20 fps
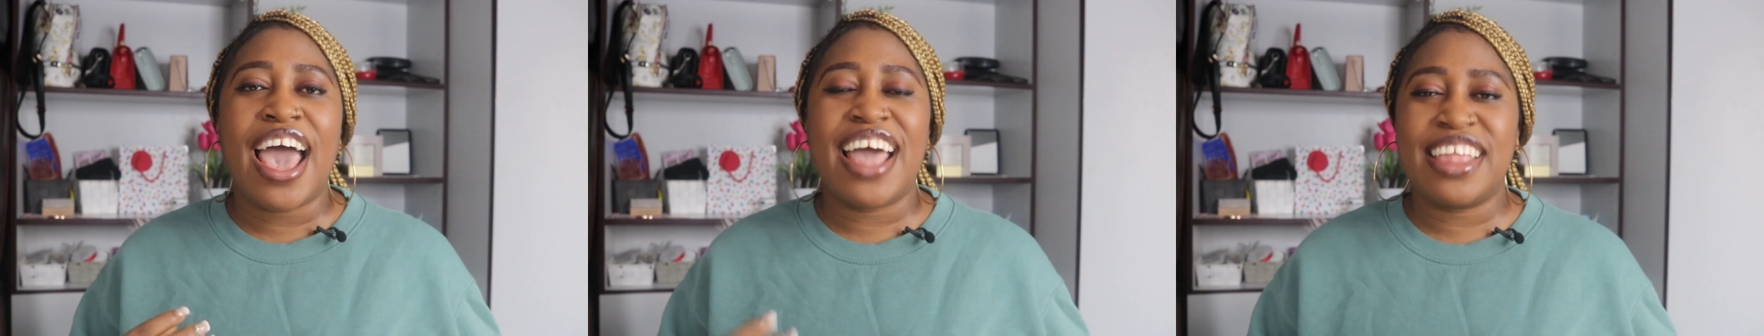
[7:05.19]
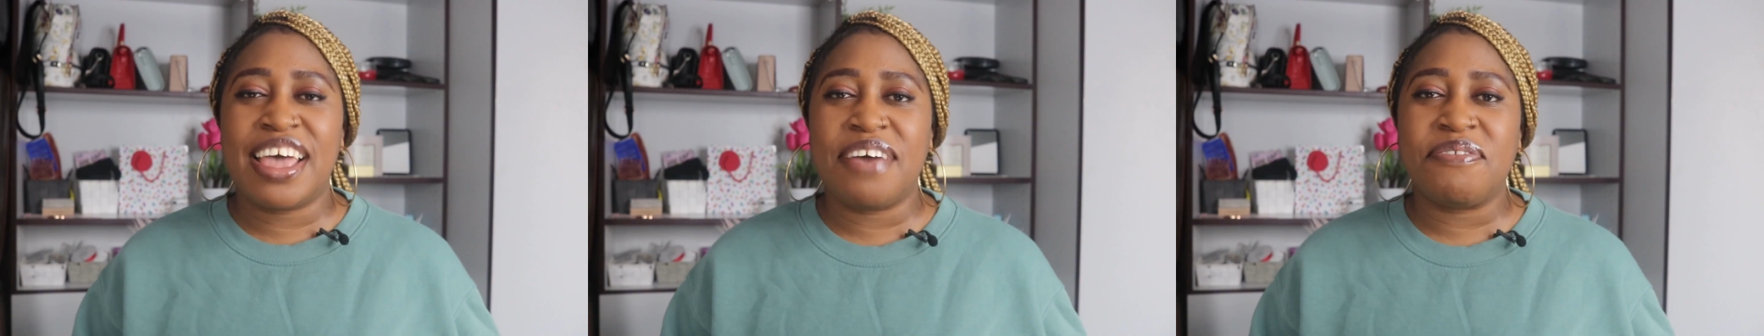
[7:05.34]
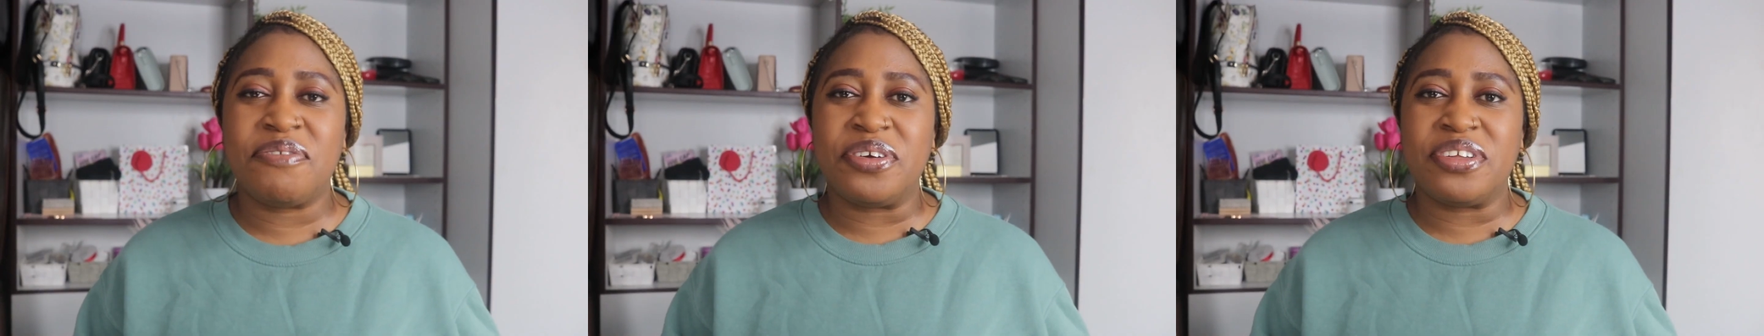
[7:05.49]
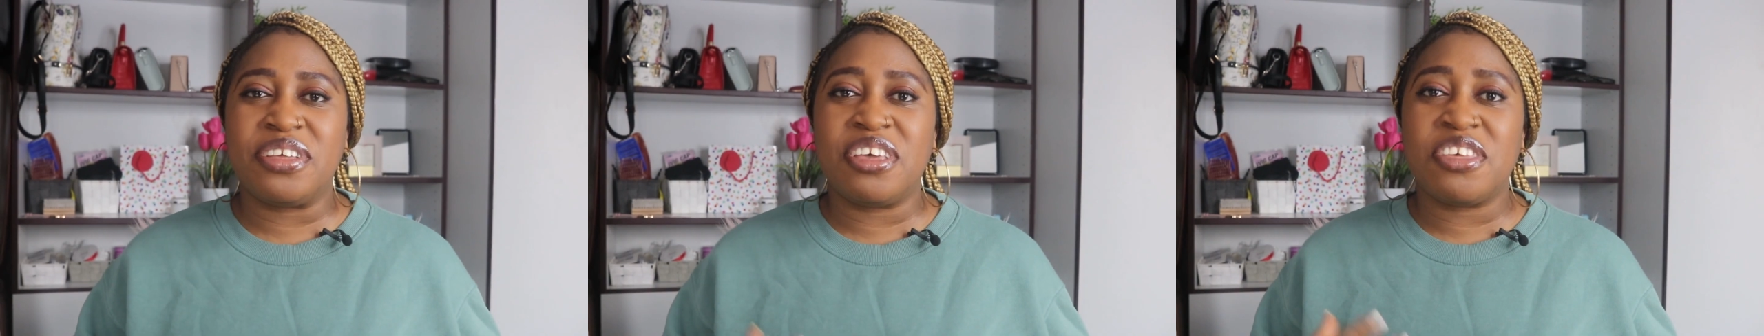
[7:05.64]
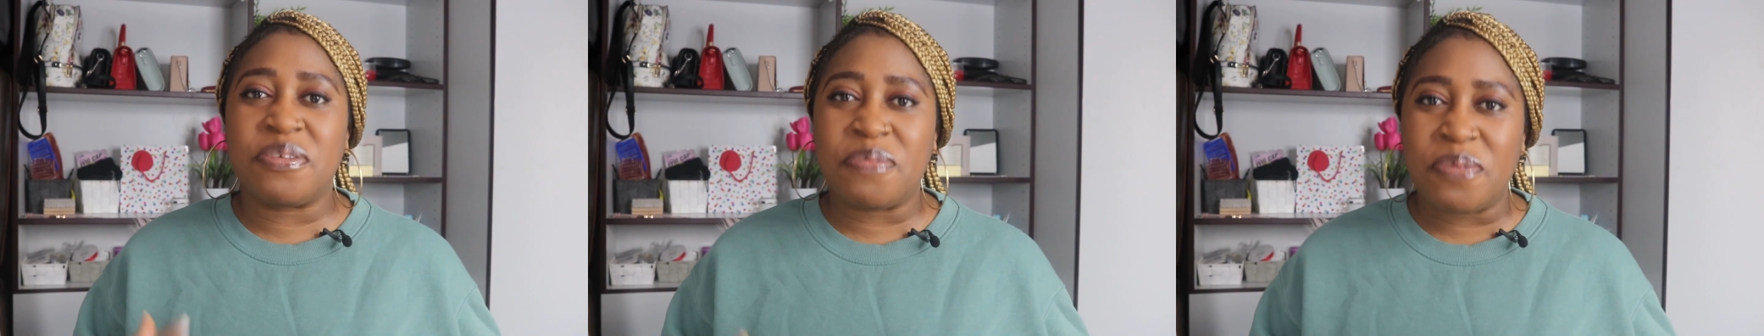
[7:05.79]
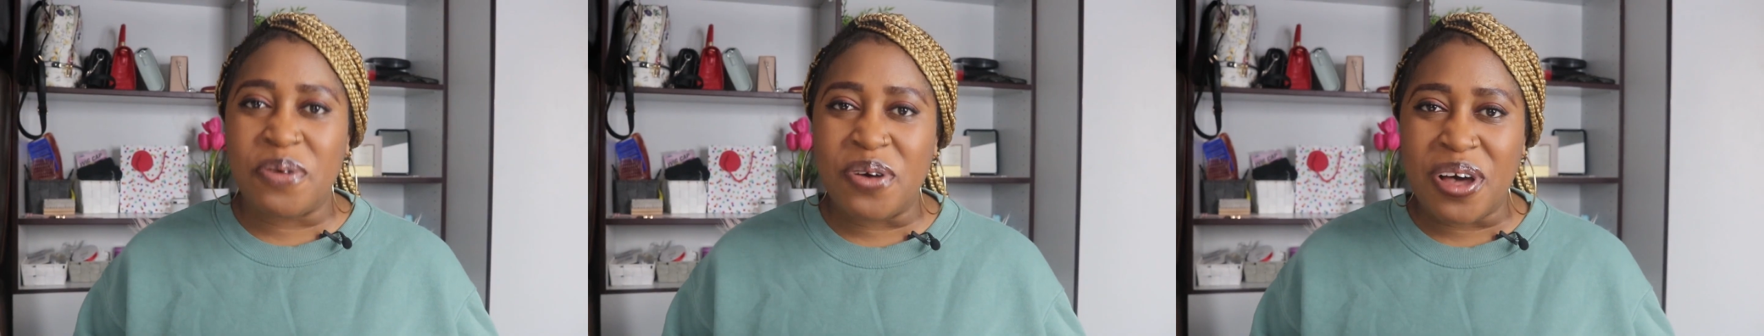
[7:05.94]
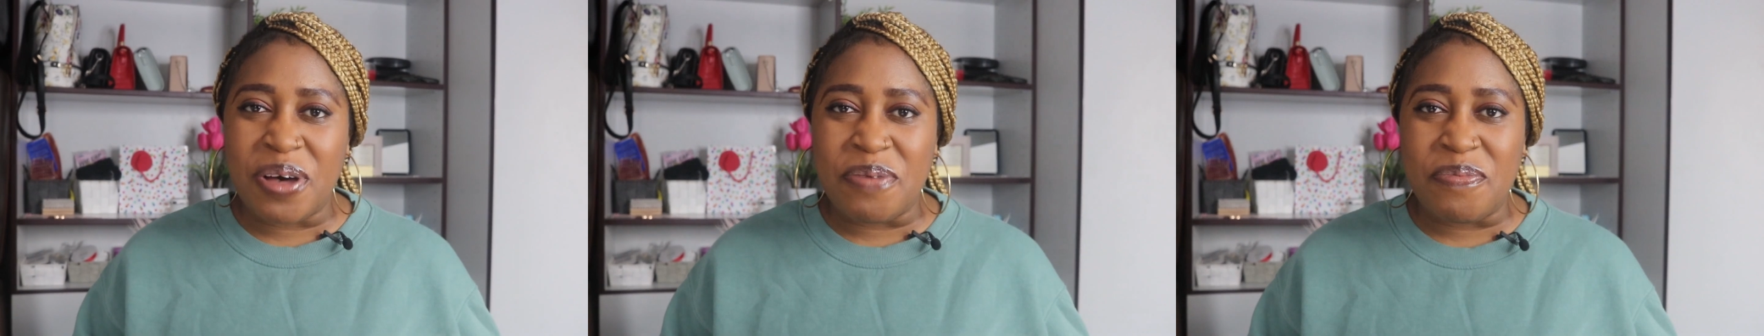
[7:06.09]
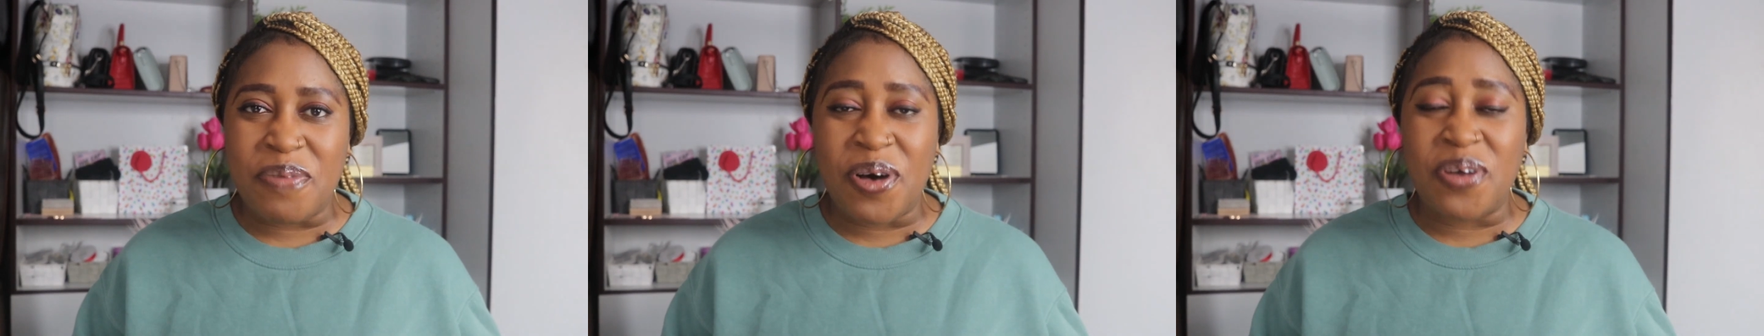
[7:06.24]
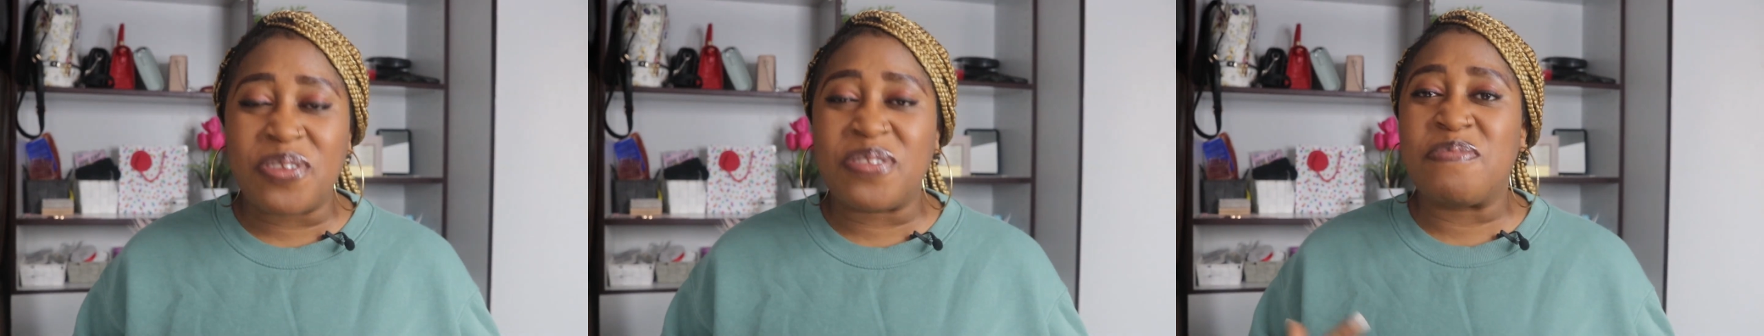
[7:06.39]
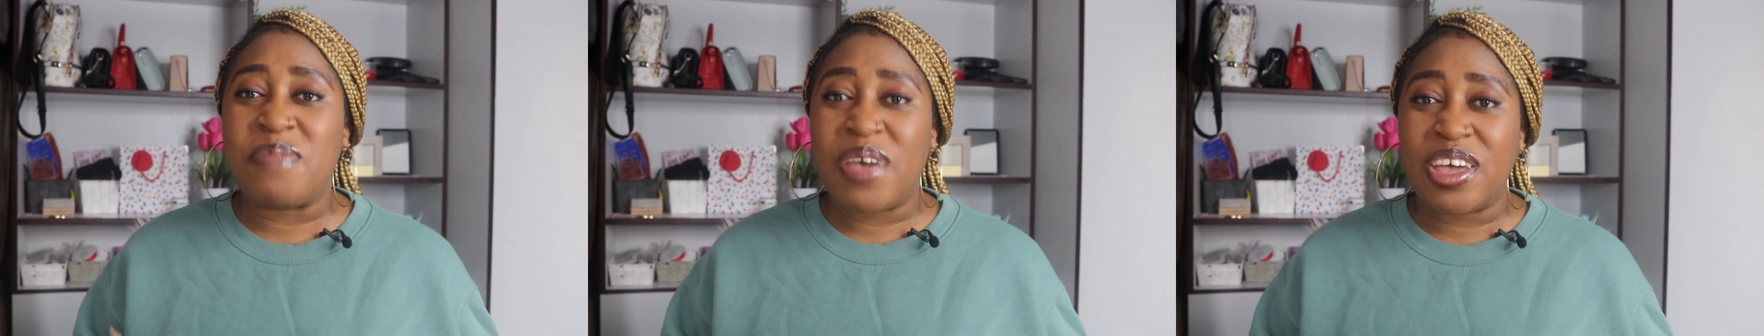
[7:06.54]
and I've already spoke about,